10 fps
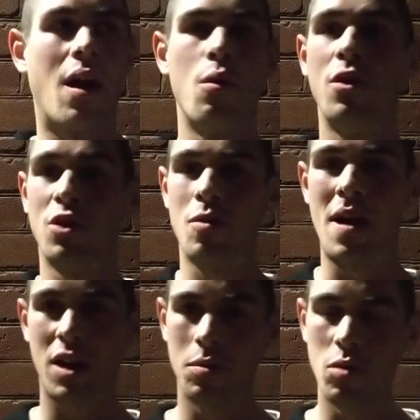want to talk
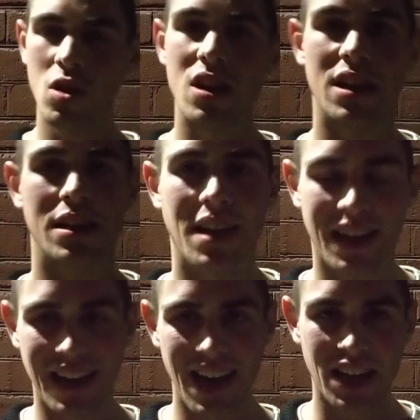about community and
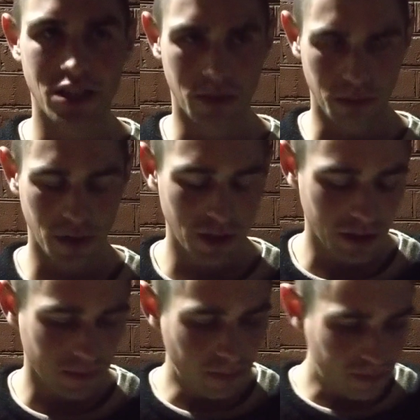connection, because